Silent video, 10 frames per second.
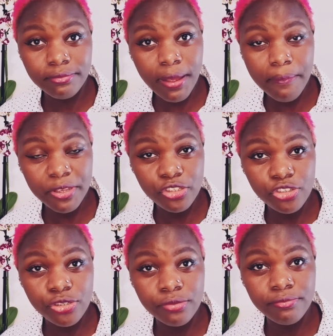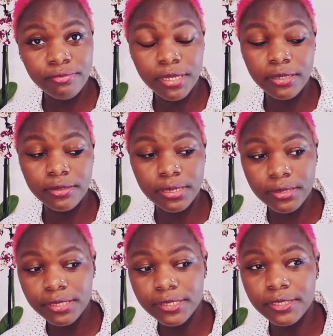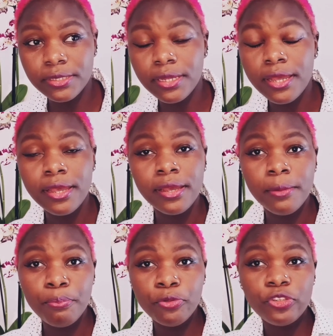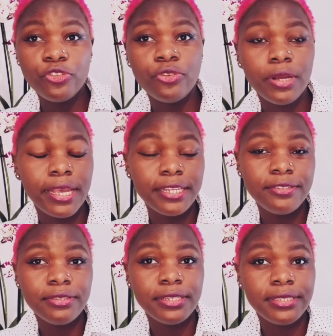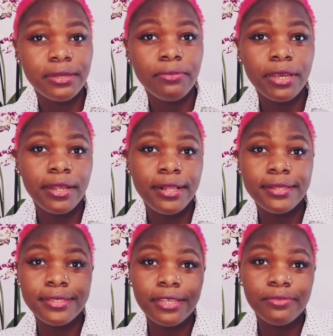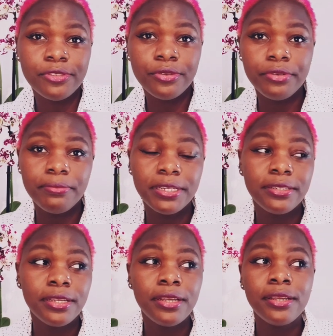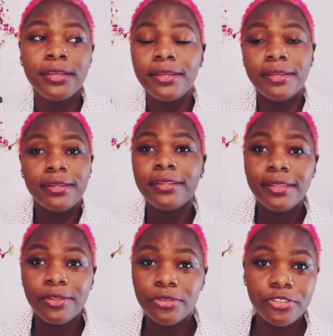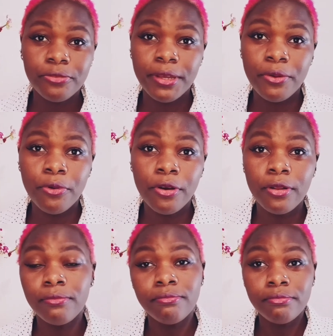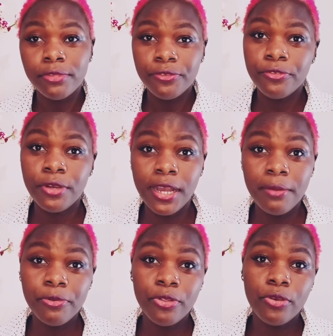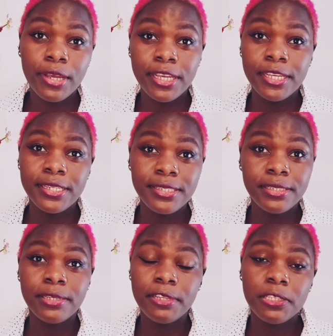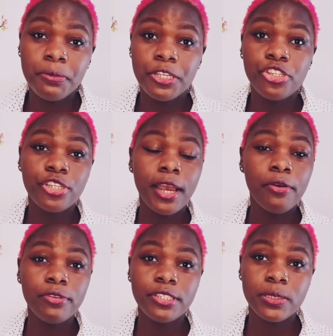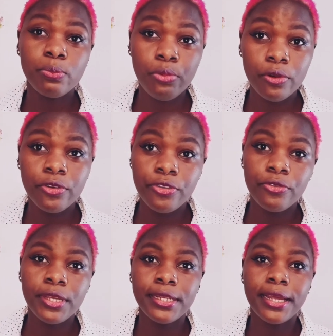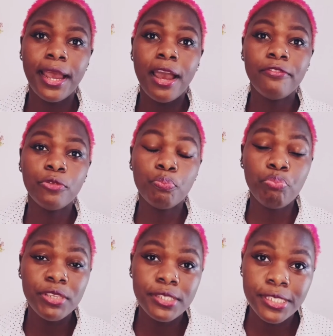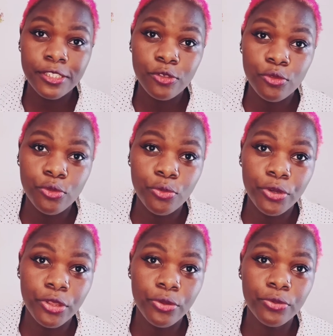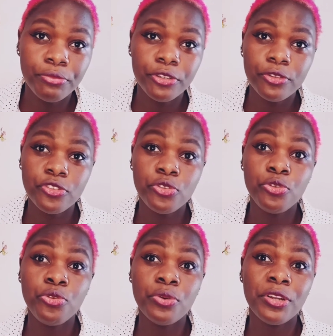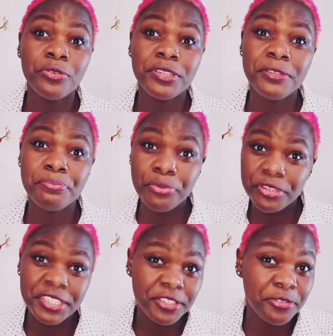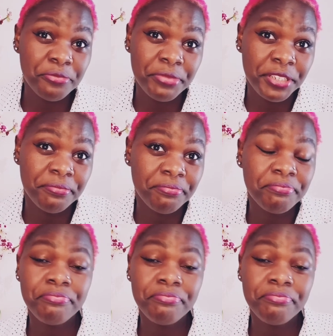a bench and just put your hatred somewhere else. I'm sorry, but not on my wall. If you come with your hate speech, I will just block you, and I have no business to do with you because you are not important to me,